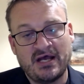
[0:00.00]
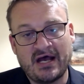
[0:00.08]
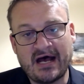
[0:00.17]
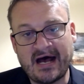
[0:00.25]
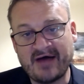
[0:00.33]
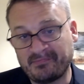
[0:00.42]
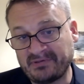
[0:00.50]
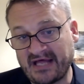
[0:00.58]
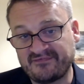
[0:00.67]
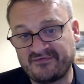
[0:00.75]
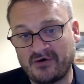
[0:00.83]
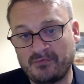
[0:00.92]
the
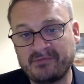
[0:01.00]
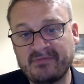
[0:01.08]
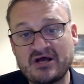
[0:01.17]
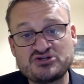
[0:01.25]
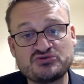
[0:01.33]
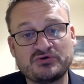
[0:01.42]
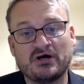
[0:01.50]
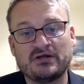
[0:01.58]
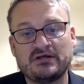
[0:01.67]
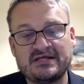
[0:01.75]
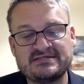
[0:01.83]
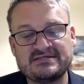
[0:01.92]
platform we measure it on
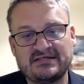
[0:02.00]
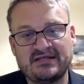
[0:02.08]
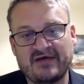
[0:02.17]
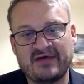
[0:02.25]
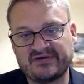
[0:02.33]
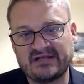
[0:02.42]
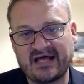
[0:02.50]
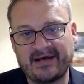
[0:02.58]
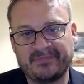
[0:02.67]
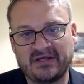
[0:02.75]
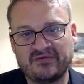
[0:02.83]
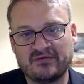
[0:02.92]
is in every lab
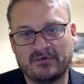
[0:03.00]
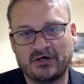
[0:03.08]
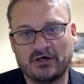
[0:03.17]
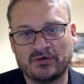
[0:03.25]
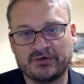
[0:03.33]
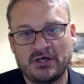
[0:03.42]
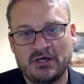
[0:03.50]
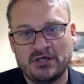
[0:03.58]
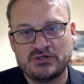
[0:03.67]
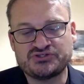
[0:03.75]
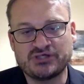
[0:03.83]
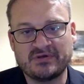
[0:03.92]
in the world.
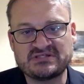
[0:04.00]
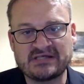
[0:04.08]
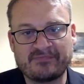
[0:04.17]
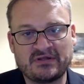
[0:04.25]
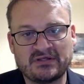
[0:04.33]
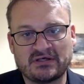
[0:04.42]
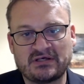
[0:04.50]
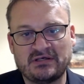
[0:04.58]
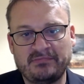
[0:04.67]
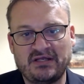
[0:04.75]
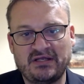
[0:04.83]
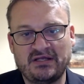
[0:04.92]
So it's something that can
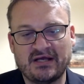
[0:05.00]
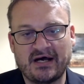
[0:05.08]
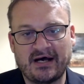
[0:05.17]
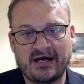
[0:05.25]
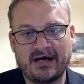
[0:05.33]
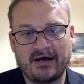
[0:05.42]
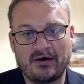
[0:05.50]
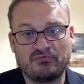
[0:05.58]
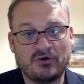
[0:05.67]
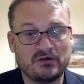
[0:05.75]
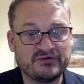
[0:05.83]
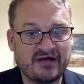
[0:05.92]
be
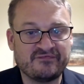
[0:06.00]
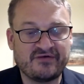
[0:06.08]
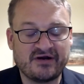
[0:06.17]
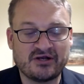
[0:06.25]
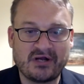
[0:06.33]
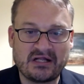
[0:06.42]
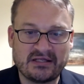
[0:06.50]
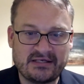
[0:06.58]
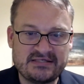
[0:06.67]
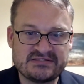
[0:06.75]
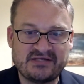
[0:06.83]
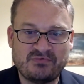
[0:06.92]
rolled out very quickly and
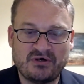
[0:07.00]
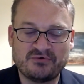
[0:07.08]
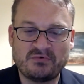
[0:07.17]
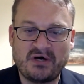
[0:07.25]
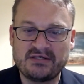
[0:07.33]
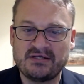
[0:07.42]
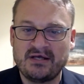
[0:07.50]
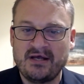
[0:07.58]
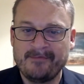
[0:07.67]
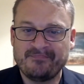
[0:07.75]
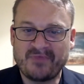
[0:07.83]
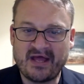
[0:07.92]
easily worldwide
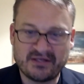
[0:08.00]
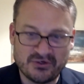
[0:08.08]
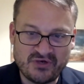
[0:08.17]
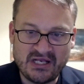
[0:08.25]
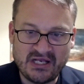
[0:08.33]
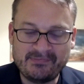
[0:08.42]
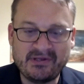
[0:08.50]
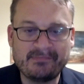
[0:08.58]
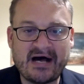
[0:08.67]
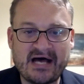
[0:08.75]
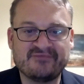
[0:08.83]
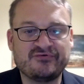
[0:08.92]
and can really be
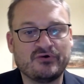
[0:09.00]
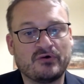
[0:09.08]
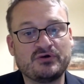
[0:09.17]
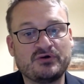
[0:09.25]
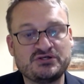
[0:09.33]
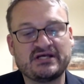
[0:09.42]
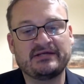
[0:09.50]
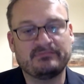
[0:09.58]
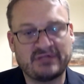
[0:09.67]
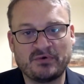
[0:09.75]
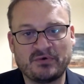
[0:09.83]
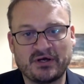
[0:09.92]
part of your routine blood
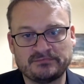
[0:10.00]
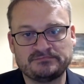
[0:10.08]
work.